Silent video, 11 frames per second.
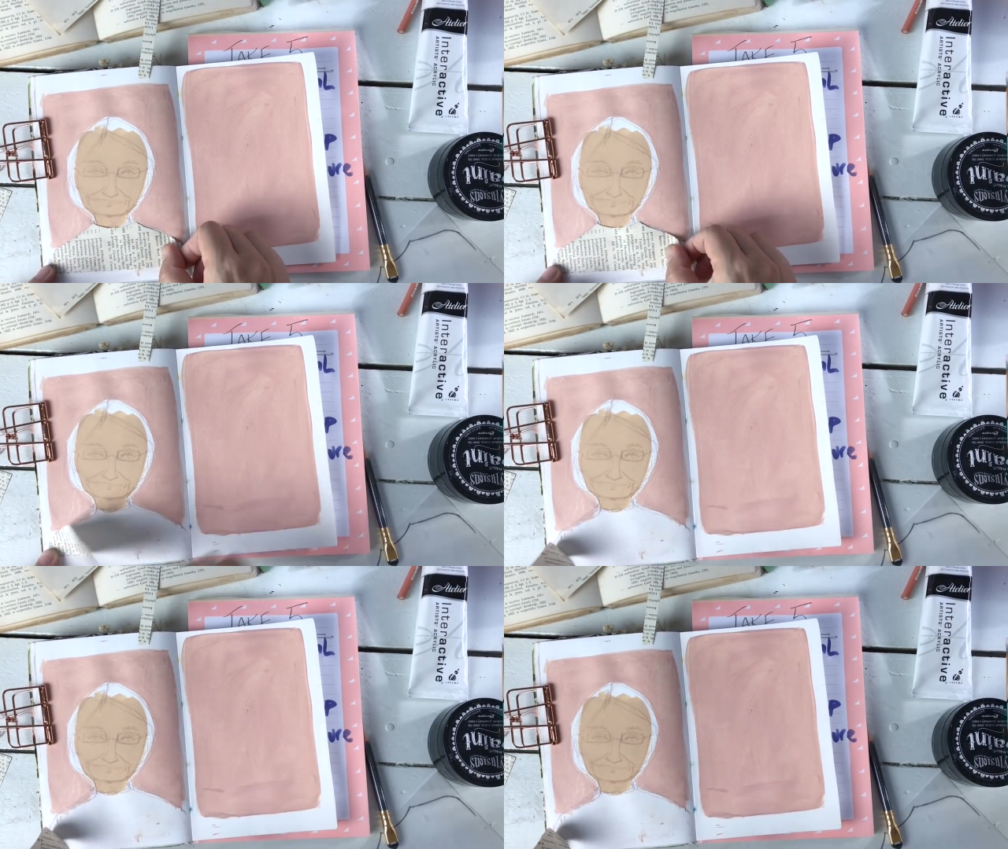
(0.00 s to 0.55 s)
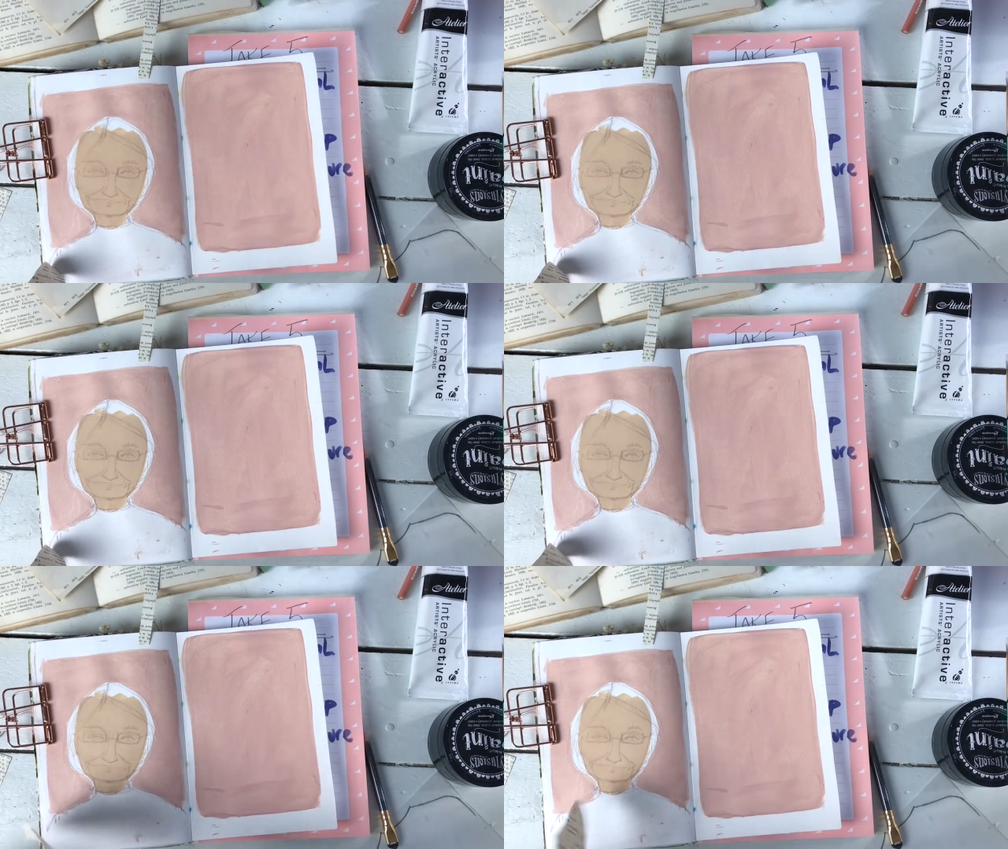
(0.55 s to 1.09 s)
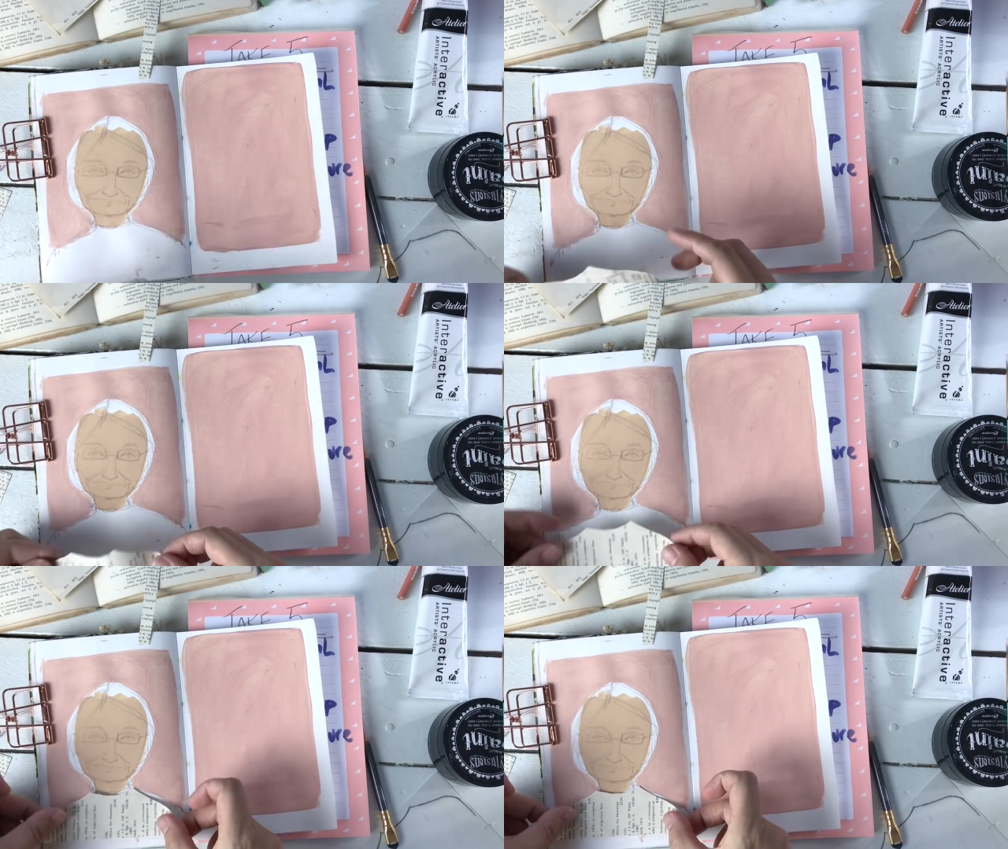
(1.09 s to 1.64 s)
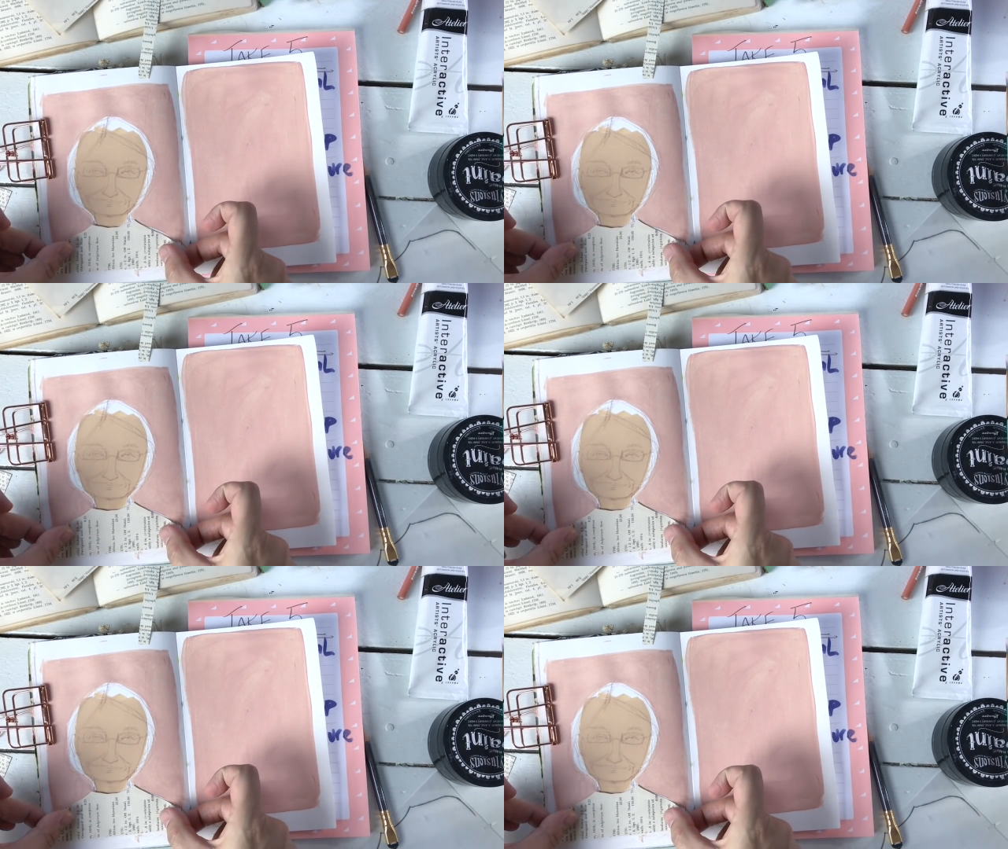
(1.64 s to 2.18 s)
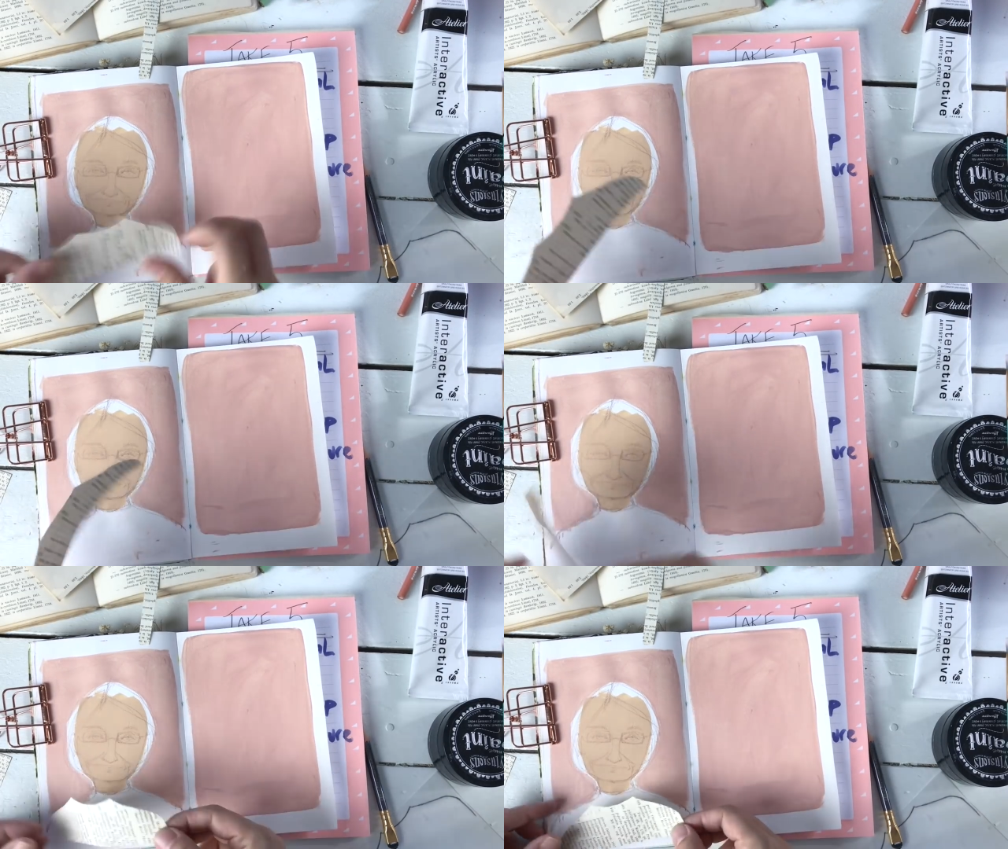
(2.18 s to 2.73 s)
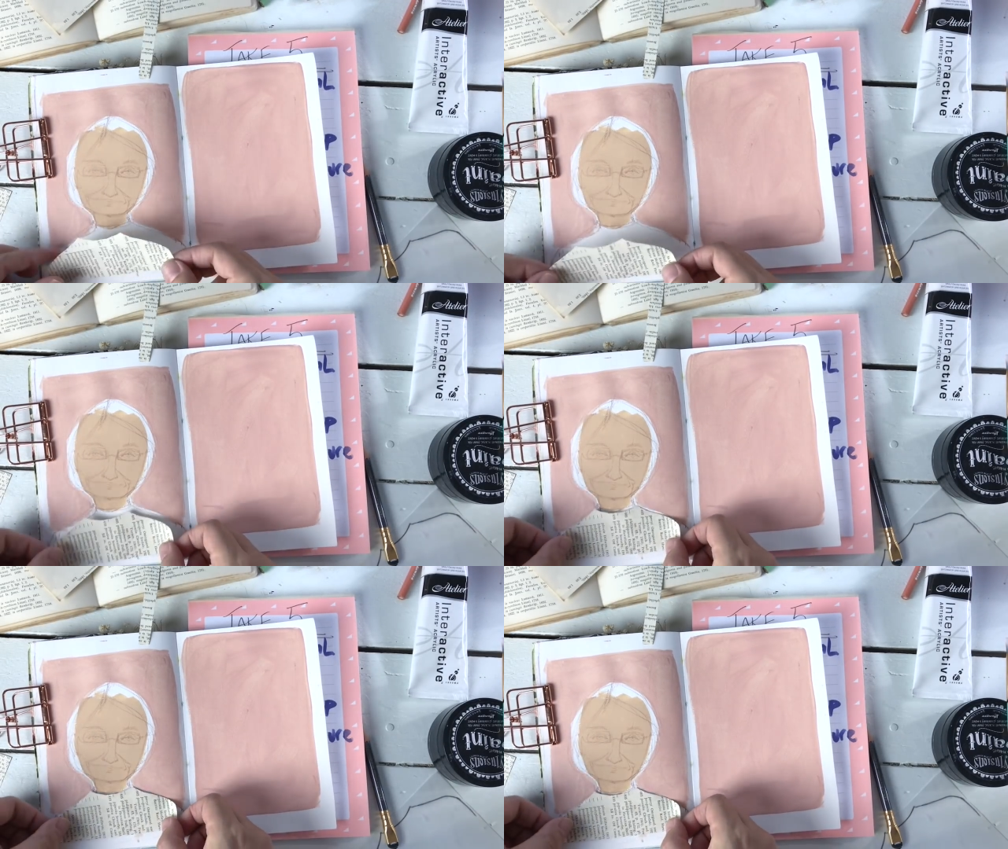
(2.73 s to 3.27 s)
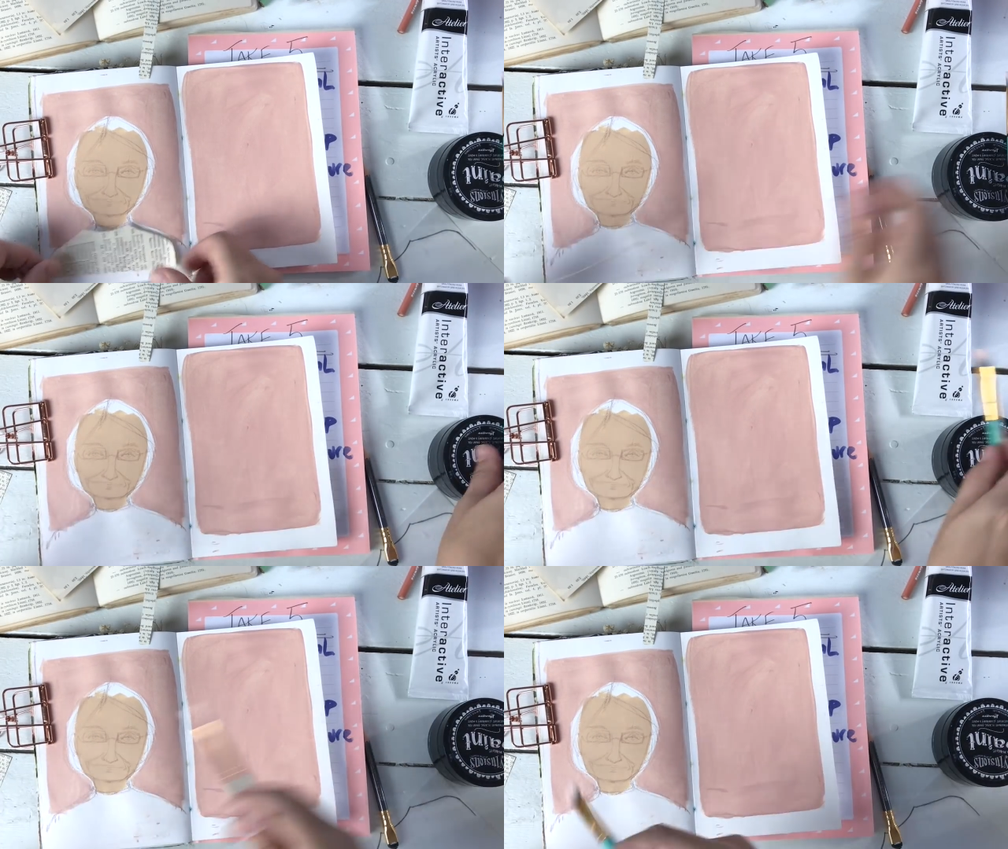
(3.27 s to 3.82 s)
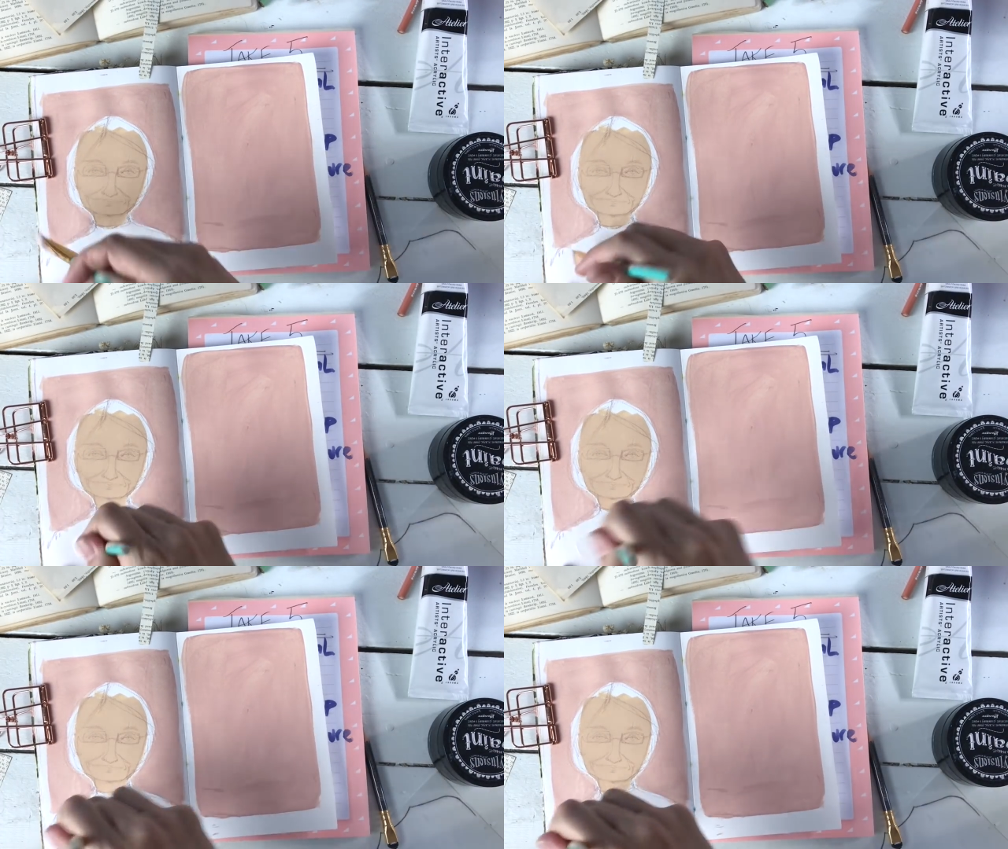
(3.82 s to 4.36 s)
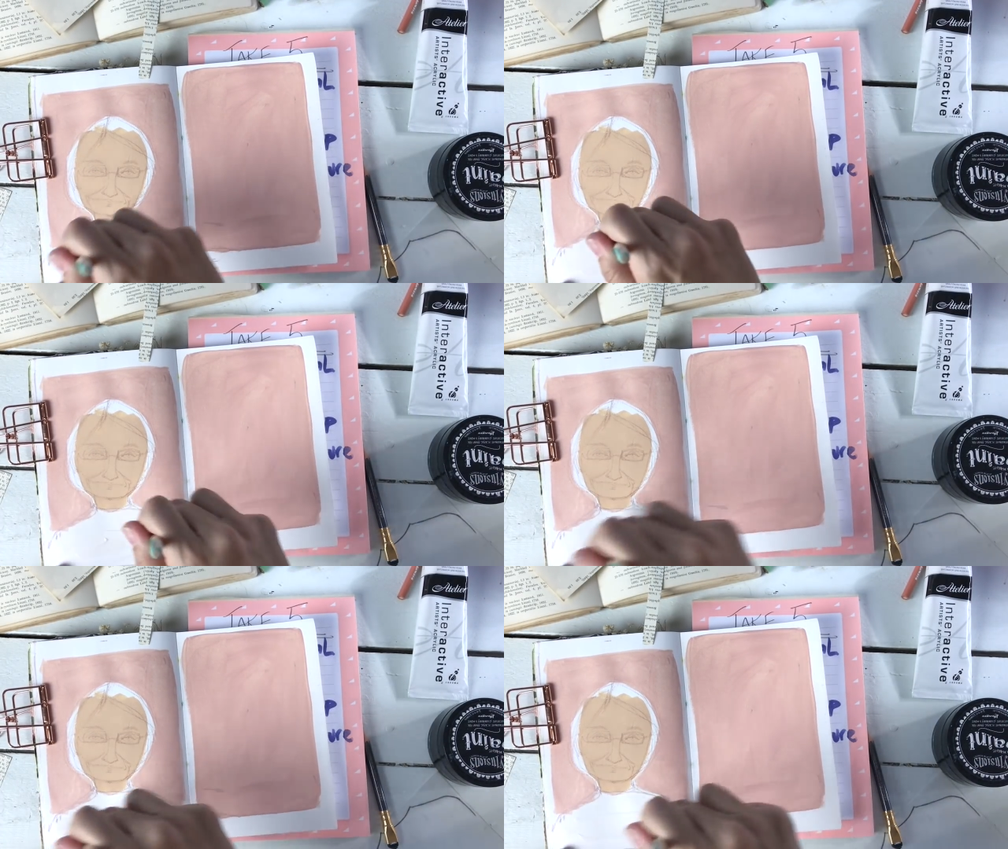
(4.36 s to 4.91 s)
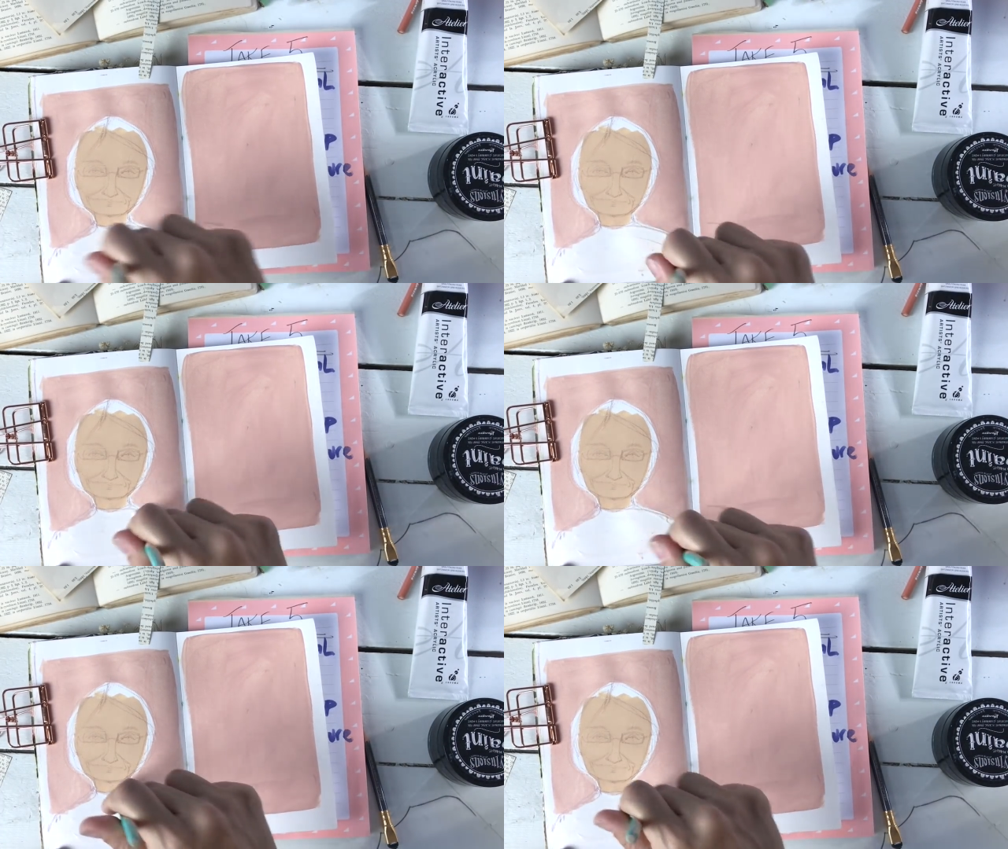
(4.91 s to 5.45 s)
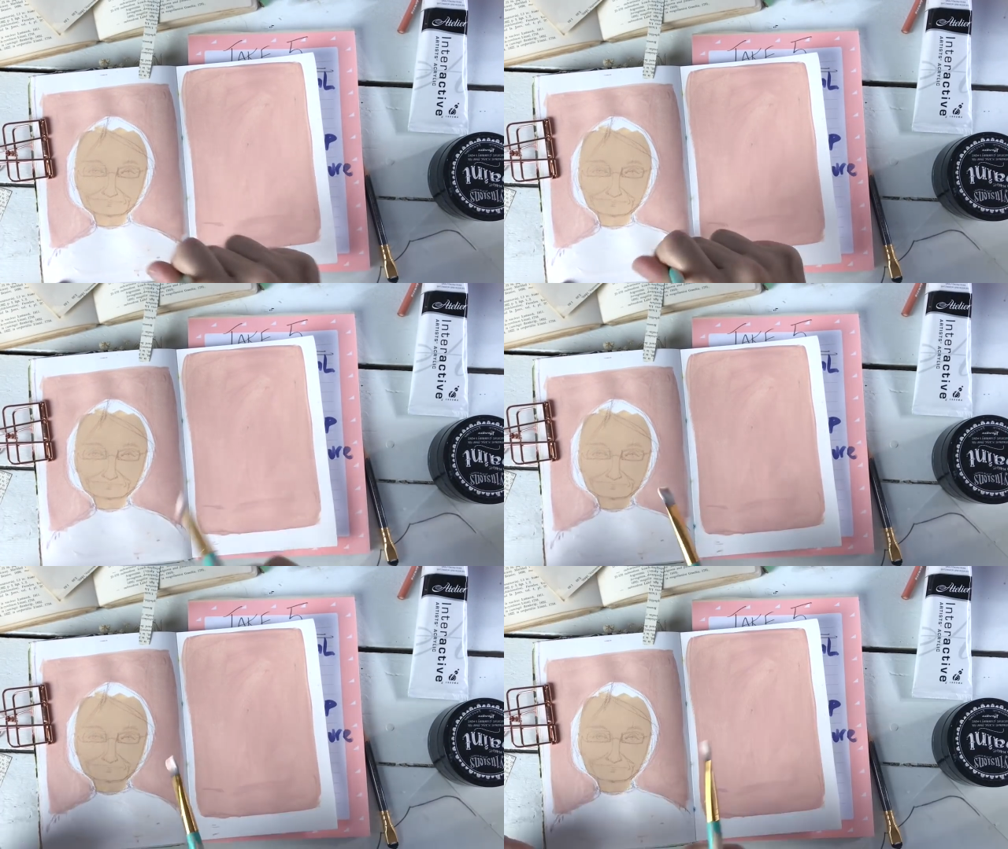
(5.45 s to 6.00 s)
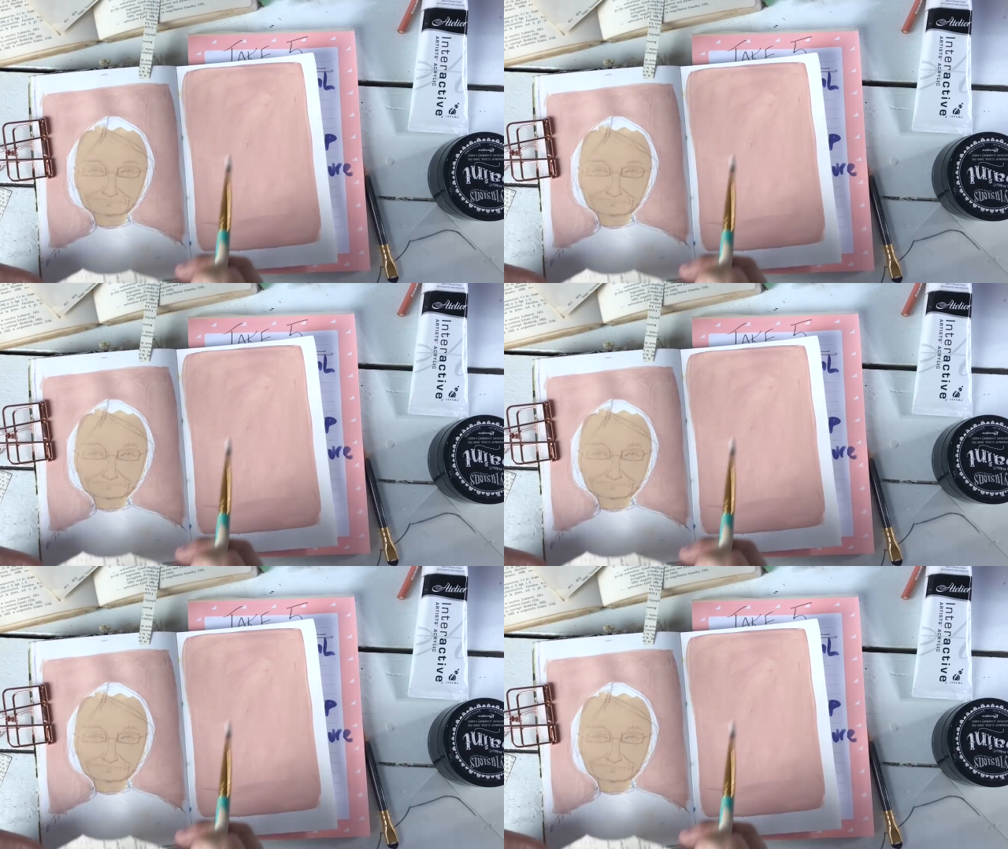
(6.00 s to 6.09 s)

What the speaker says: No face is visible, so there are no lips to read.